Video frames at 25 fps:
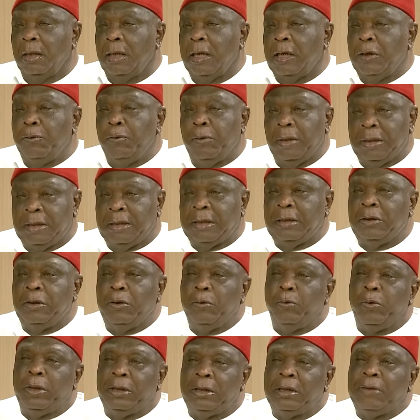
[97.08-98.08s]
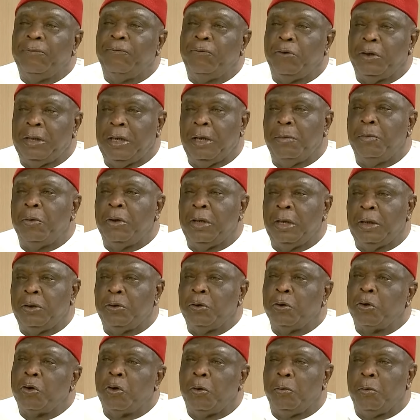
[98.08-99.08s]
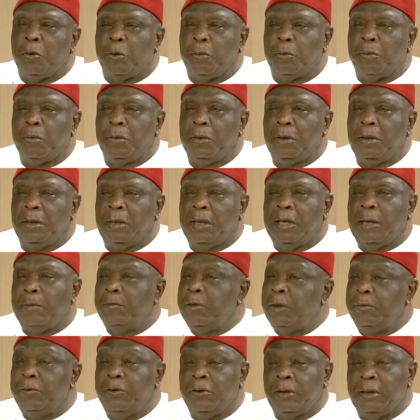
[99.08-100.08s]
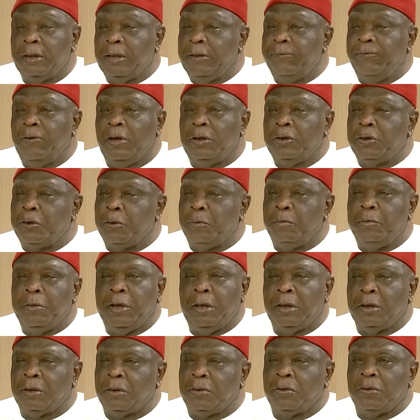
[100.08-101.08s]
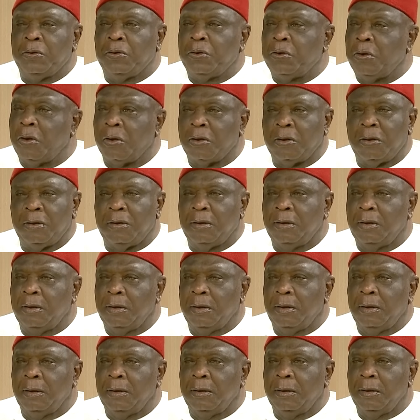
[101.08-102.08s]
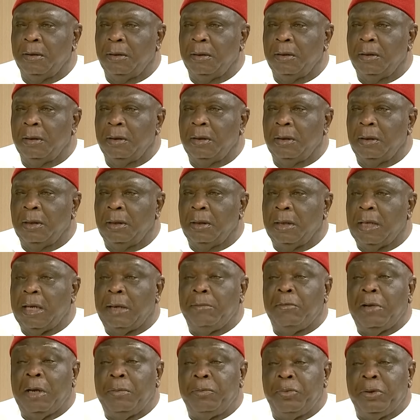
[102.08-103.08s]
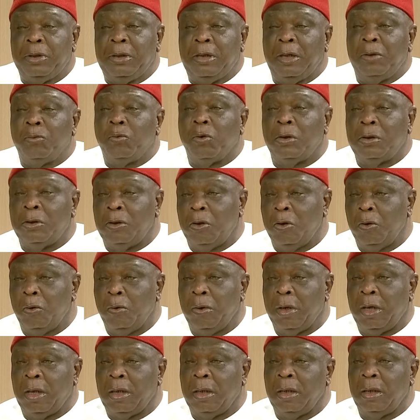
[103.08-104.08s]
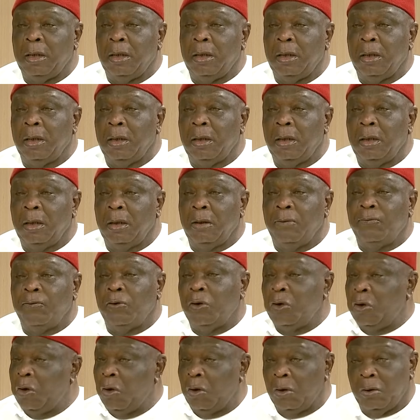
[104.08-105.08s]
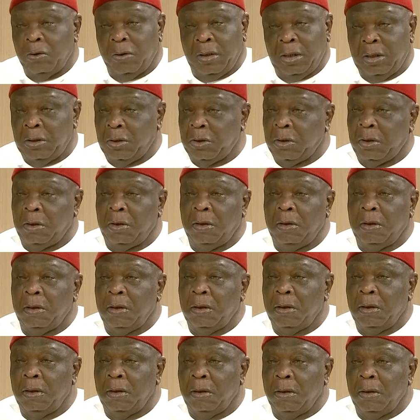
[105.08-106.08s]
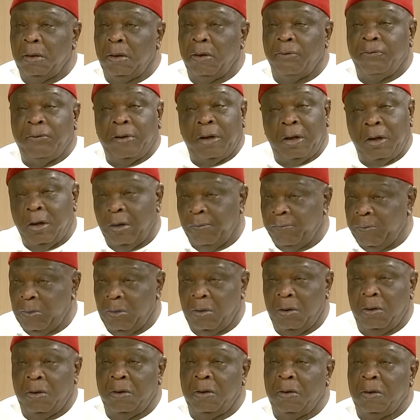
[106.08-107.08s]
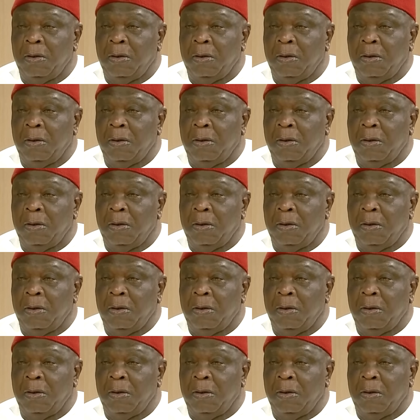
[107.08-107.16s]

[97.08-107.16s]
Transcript: And they were still waiting for their mother to come up and maybe give them some milk to suck. And my presence was in Owerri for inauguration of a governor.